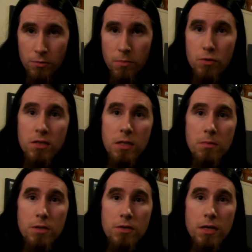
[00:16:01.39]
mostly
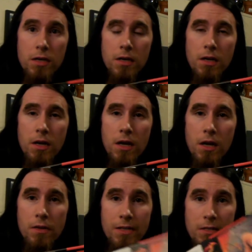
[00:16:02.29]
music,
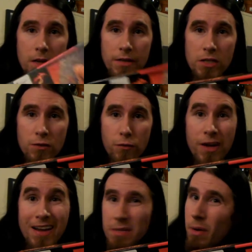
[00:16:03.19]
that's selling this for
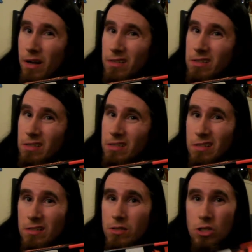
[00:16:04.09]
$90.
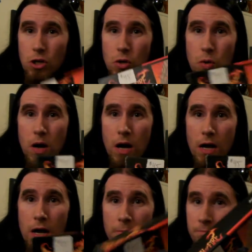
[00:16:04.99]

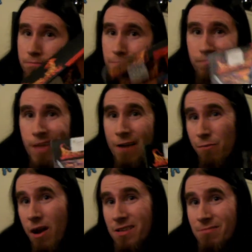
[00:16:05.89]
So
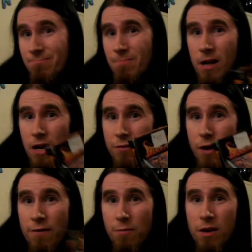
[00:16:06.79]
half price. I got it
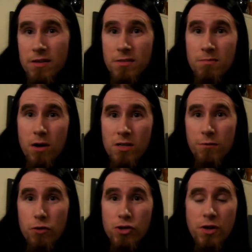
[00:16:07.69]
for half price, box
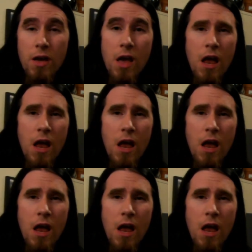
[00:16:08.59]
version.